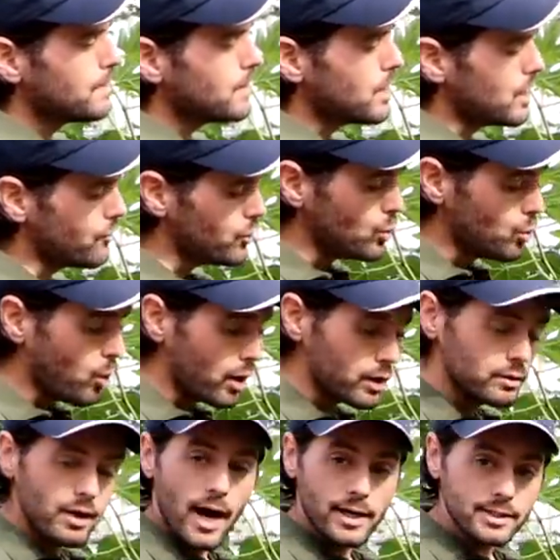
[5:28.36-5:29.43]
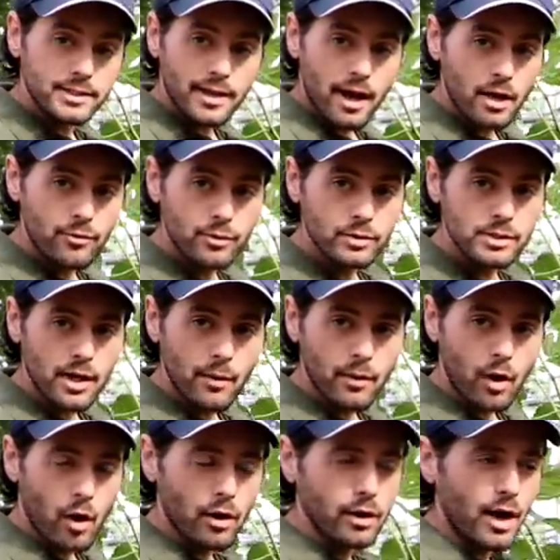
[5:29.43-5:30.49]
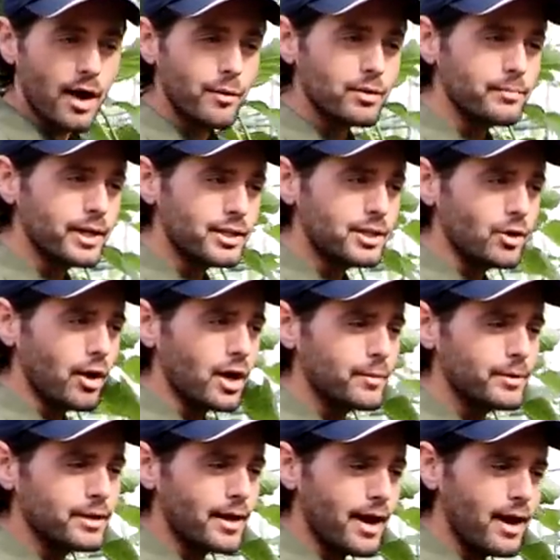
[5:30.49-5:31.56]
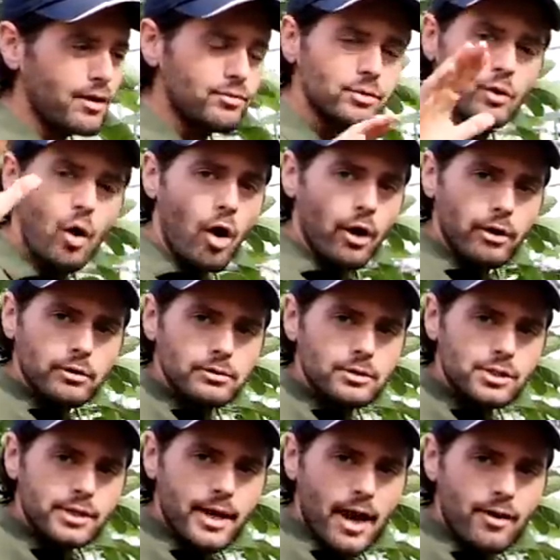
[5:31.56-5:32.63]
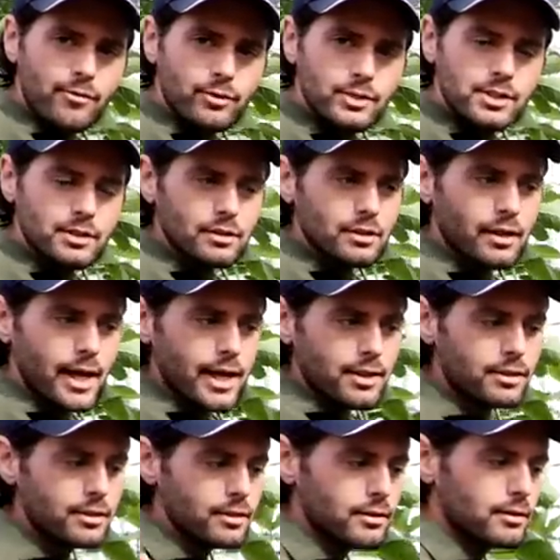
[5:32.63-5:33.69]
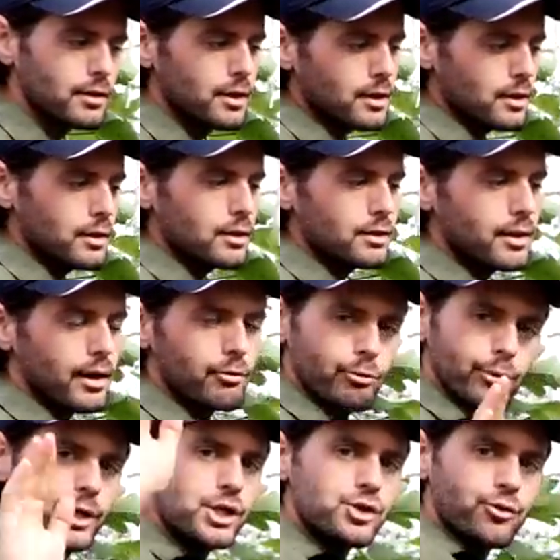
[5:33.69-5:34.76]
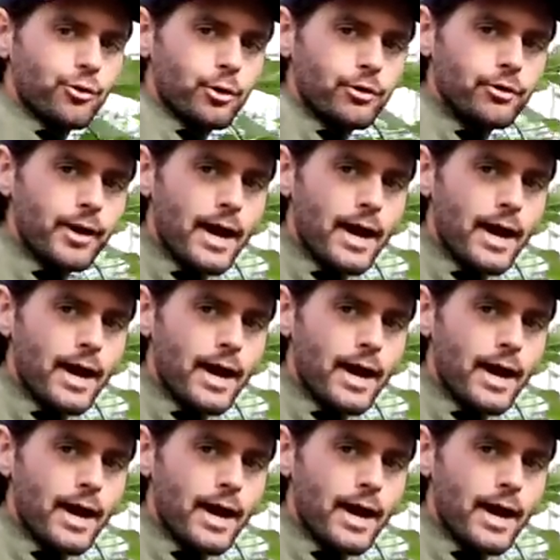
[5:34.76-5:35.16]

If you want a lot of scaffolds, I would, I would make the argument, have longer scaffolds in length that reach further